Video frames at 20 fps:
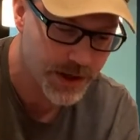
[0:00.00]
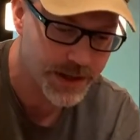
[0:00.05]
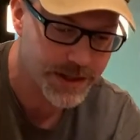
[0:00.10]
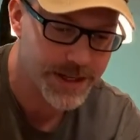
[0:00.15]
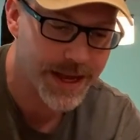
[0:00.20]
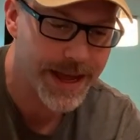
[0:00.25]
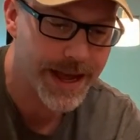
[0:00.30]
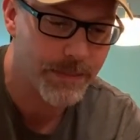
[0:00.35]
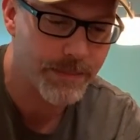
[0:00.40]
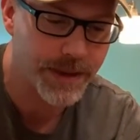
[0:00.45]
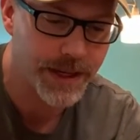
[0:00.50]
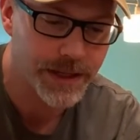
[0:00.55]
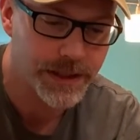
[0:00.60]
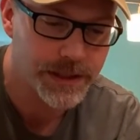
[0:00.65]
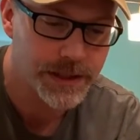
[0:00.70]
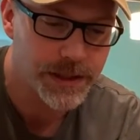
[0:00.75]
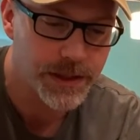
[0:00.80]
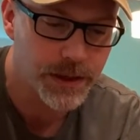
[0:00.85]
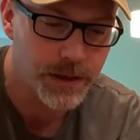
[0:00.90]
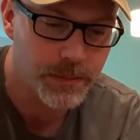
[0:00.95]
to happen a
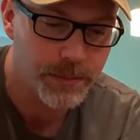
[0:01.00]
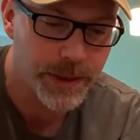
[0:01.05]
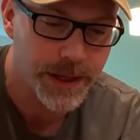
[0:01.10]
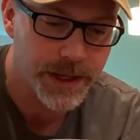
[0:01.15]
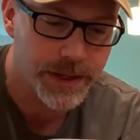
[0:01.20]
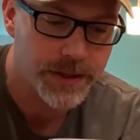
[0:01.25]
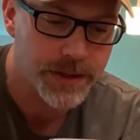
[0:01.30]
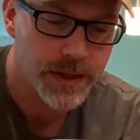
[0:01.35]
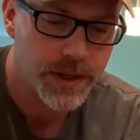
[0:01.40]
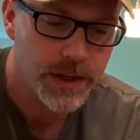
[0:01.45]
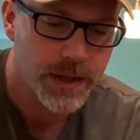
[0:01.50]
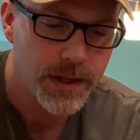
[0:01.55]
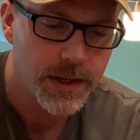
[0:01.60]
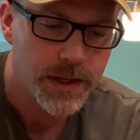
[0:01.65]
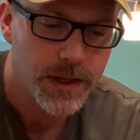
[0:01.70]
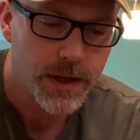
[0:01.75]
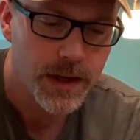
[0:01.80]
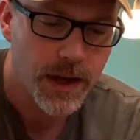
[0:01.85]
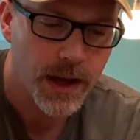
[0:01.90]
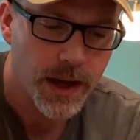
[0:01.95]
little bit.
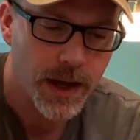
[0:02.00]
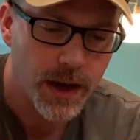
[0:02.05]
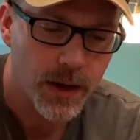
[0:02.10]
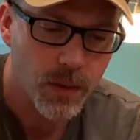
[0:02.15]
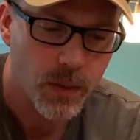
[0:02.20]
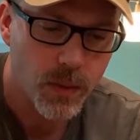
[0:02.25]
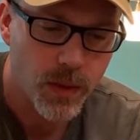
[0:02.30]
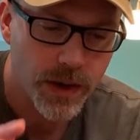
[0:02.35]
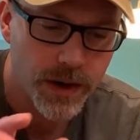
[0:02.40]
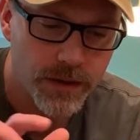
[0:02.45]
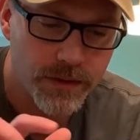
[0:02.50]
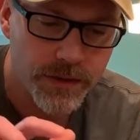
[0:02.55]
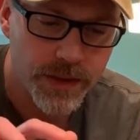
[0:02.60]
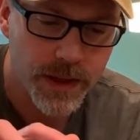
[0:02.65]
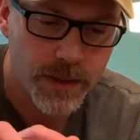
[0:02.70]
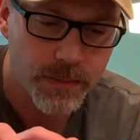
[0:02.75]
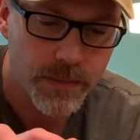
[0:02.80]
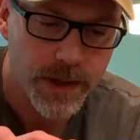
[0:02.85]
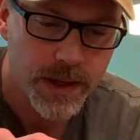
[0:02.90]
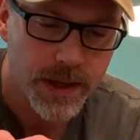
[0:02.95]
One of
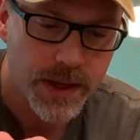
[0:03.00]
them